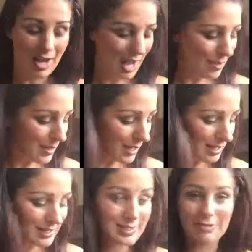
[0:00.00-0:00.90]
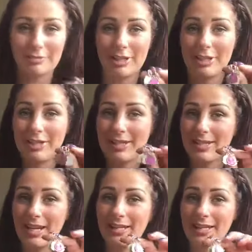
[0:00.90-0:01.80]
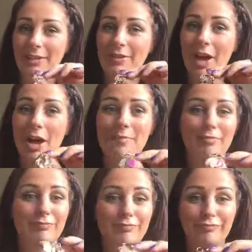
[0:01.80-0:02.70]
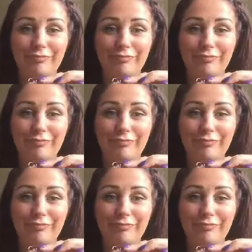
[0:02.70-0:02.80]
And that is a really good incentive. A